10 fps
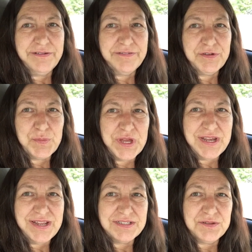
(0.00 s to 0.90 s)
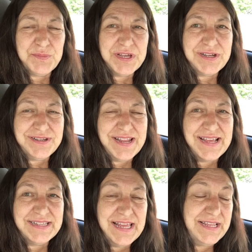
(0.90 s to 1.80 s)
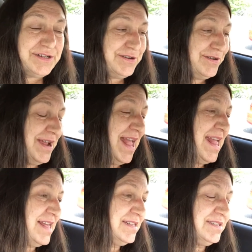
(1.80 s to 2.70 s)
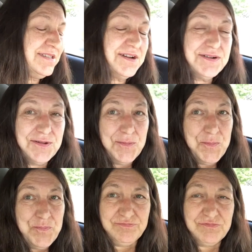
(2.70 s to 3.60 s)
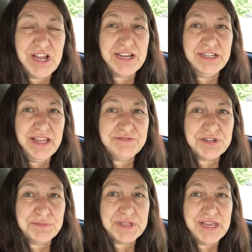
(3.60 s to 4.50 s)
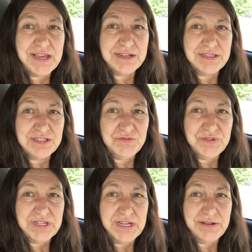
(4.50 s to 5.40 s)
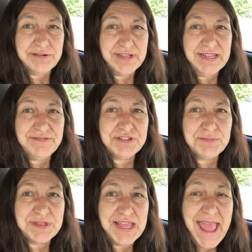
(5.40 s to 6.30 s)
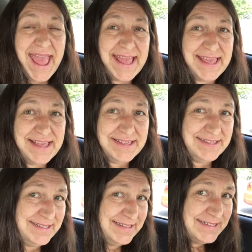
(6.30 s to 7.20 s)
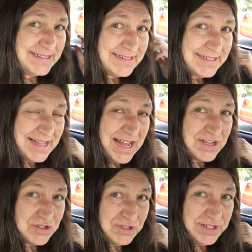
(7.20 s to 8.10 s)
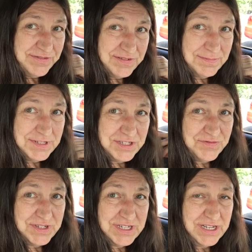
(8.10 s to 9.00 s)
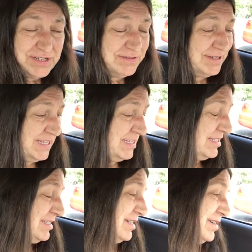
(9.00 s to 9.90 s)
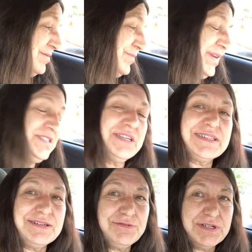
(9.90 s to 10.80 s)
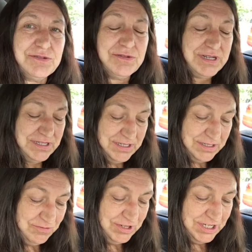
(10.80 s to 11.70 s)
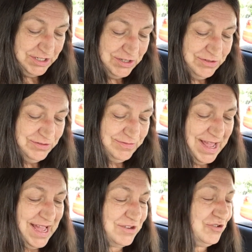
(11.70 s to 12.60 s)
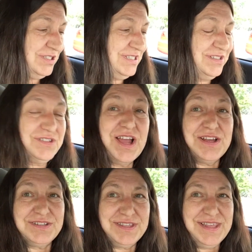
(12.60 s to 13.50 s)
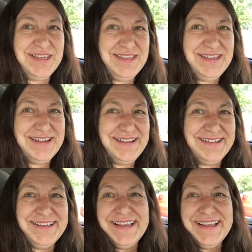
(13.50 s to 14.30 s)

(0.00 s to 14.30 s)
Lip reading: everybody. It's about a day later, and kind of left something out of this video, or I left something hanging actually from this video. And basically what it was is I wanted to actually discuss the